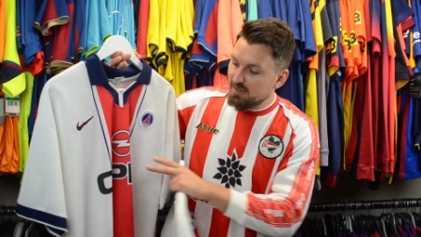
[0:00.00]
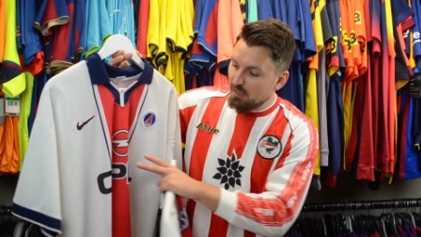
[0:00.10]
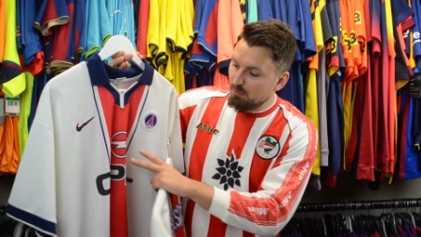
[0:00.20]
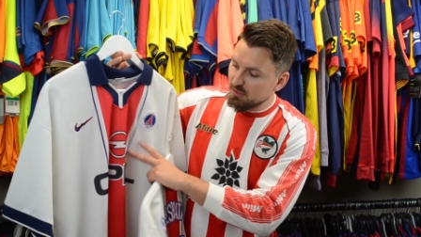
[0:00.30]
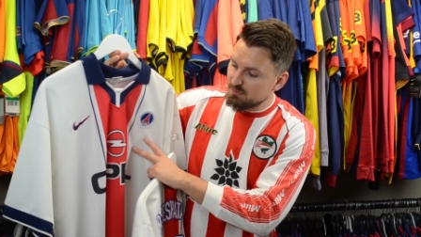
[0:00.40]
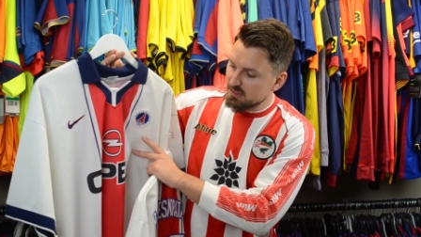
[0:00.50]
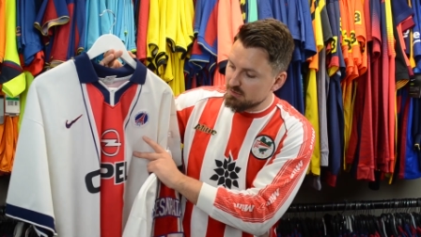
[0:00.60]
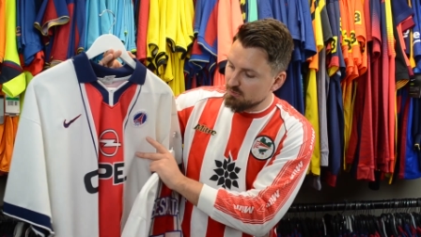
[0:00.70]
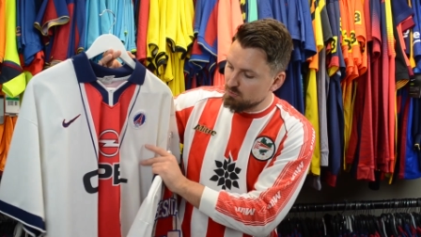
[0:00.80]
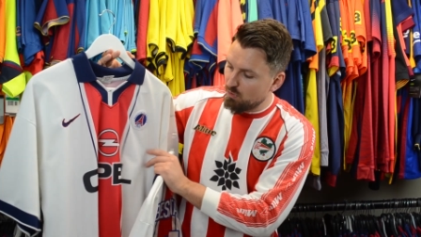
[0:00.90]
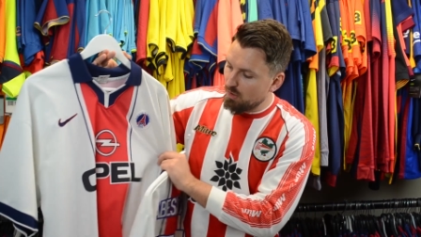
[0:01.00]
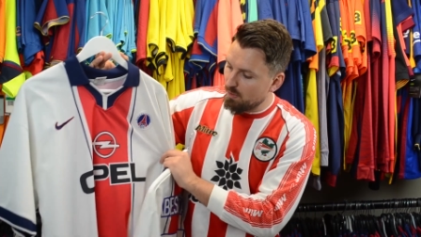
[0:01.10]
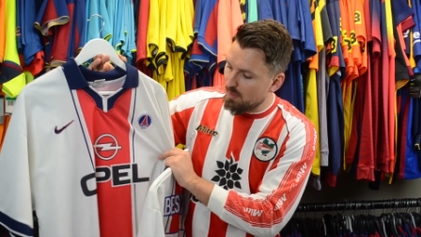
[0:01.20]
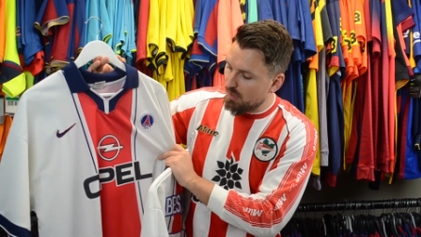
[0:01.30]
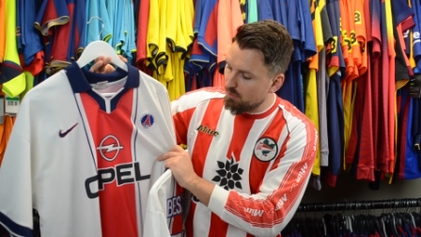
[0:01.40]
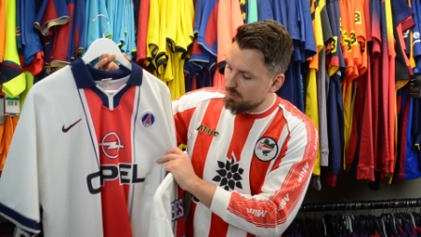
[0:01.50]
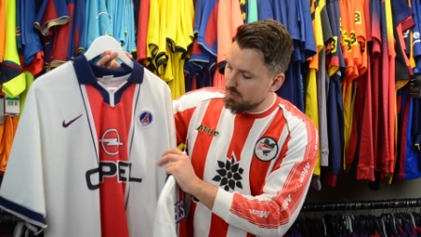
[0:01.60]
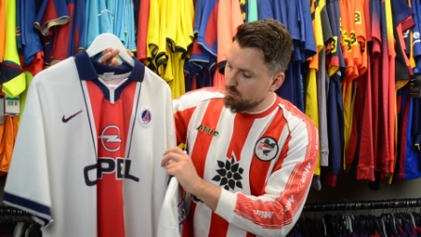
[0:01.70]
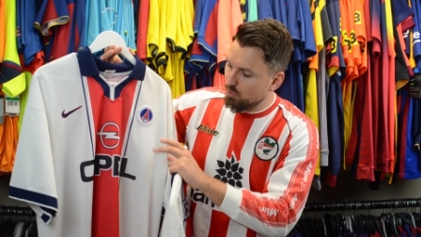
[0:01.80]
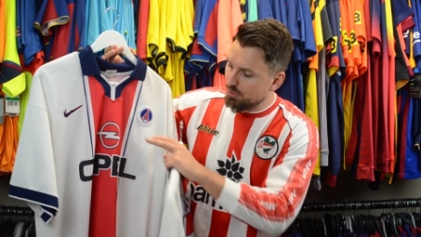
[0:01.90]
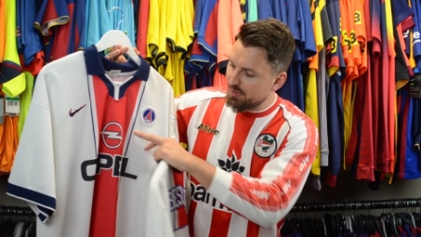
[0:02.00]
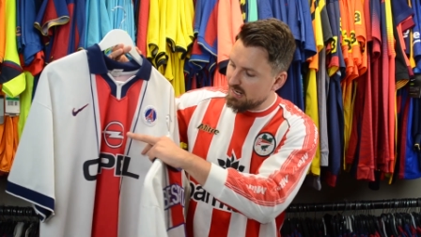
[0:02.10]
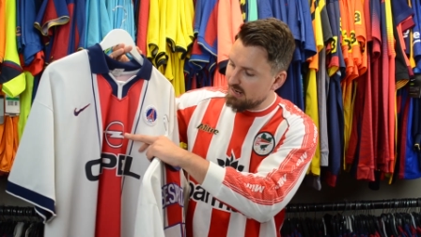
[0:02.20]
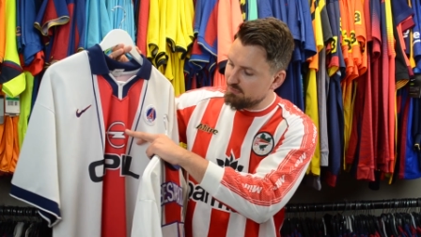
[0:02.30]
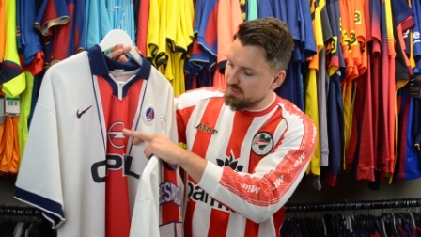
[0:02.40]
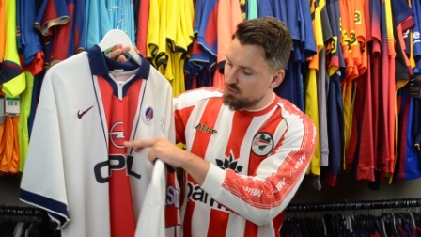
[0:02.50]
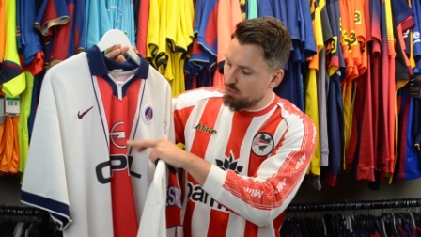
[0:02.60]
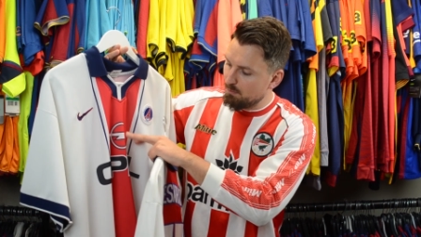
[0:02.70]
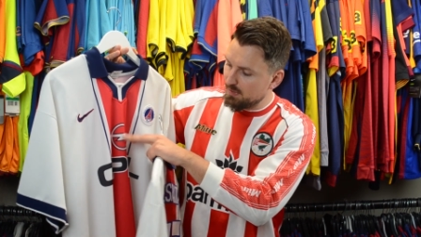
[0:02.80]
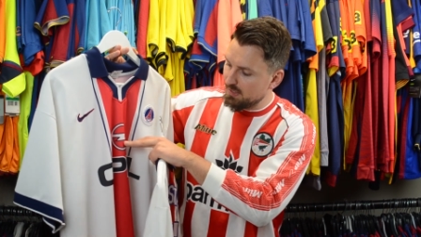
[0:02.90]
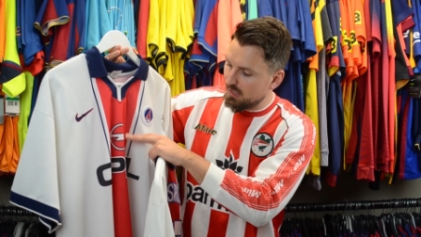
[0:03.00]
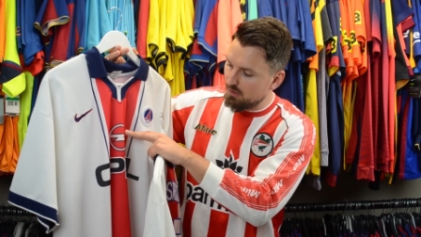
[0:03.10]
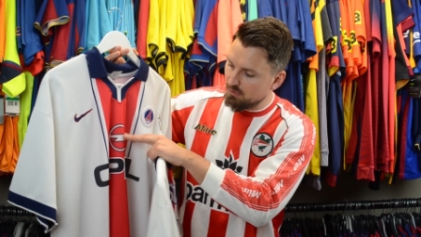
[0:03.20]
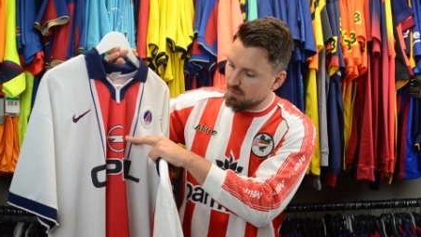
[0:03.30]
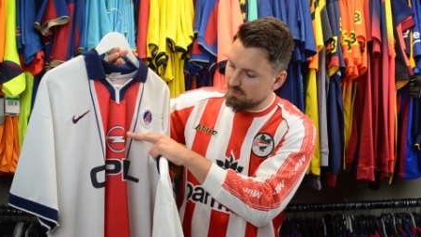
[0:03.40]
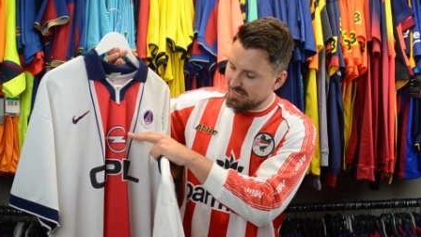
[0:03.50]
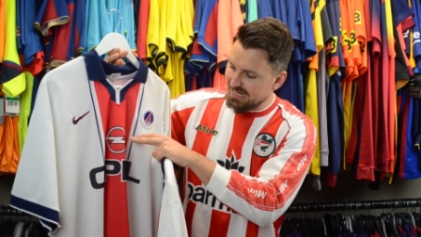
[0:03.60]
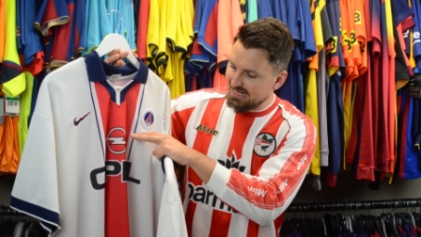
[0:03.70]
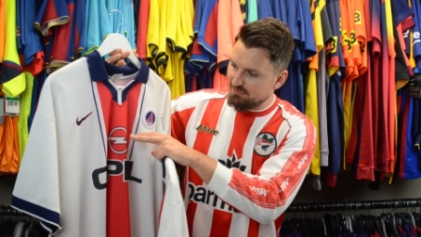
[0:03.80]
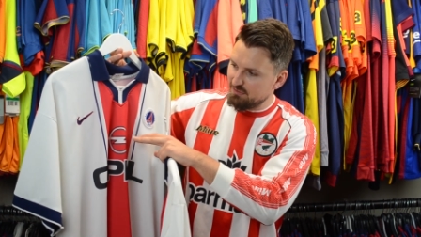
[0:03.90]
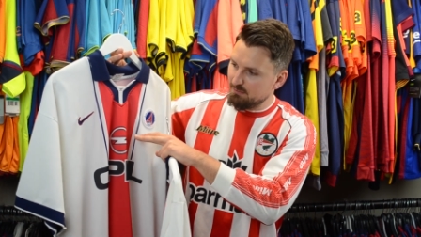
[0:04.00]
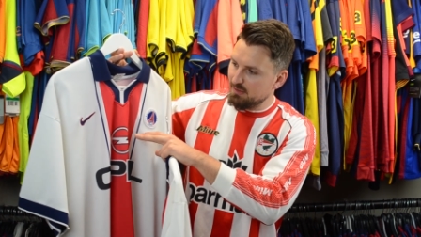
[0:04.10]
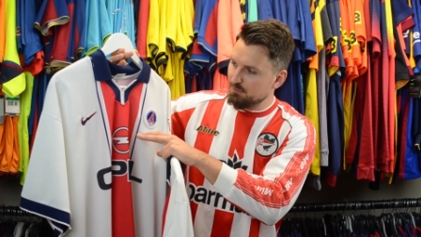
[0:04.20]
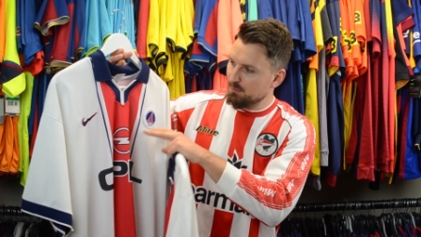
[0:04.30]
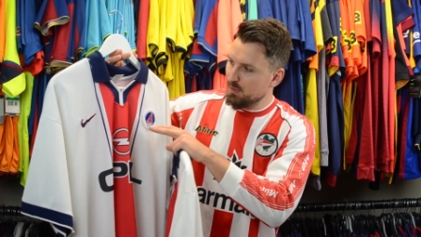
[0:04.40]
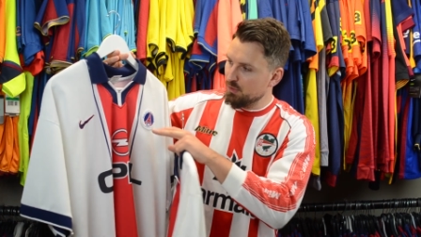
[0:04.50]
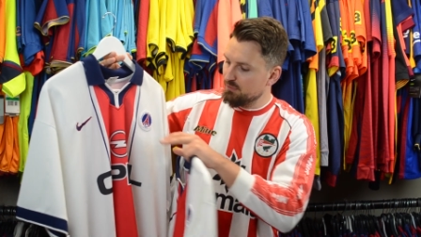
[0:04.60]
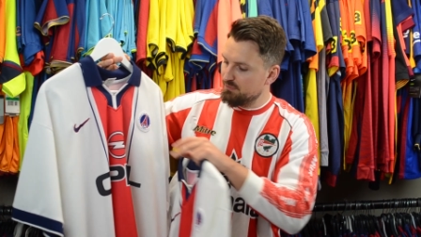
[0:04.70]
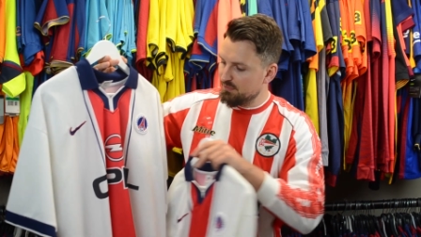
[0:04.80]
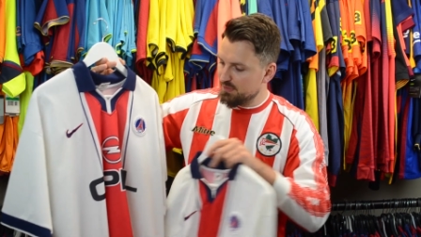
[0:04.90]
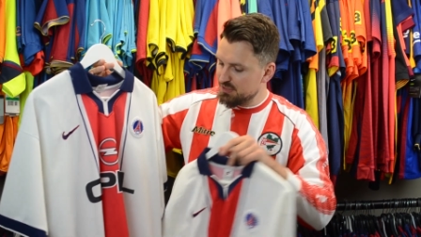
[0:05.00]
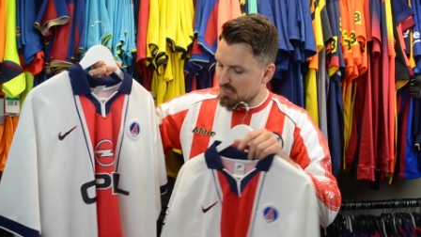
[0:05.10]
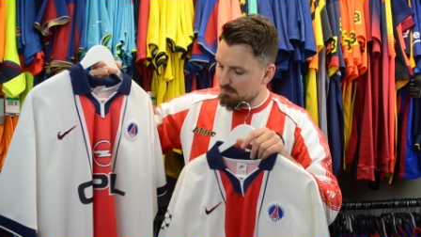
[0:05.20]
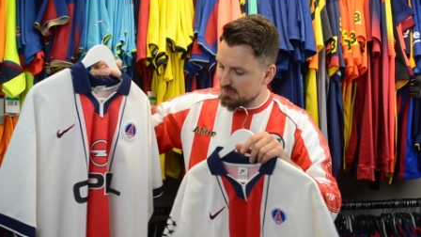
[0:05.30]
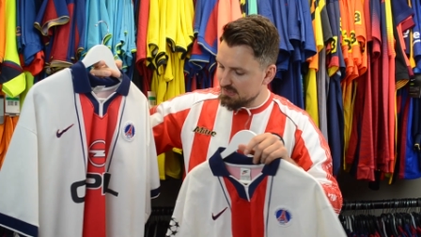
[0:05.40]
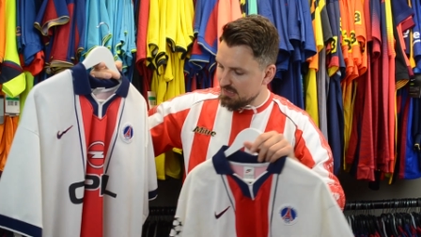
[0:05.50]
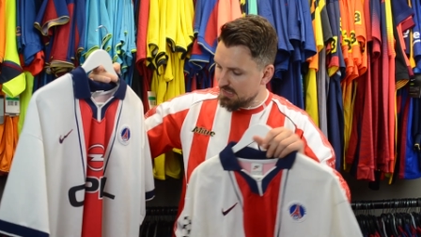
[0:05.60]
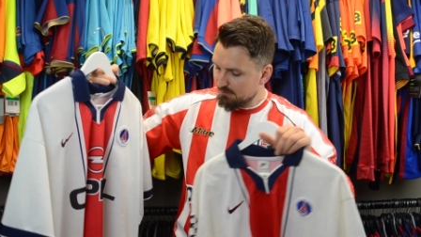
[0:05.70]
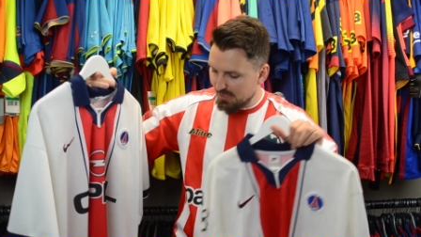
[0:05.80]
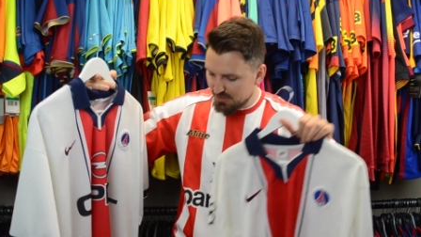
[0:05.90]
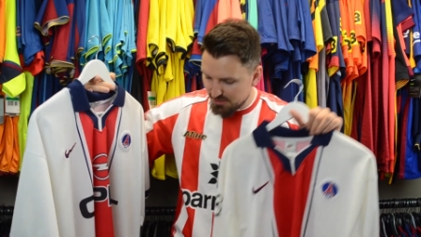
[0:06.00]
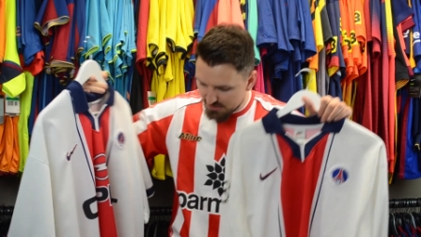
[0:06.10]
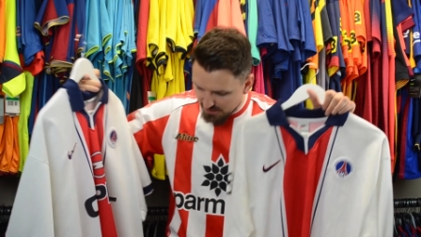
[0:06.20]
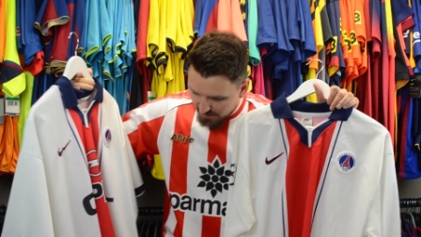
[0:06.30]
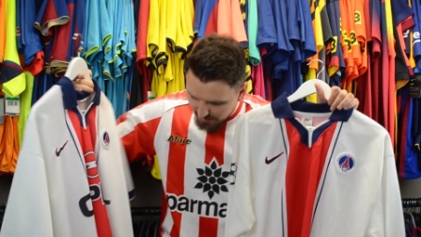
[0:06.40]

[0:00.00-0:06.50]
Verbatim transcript: the Opel sponsor was worn though, you wouldn't have this company logo. That'd have to be removed for the Champions League matches.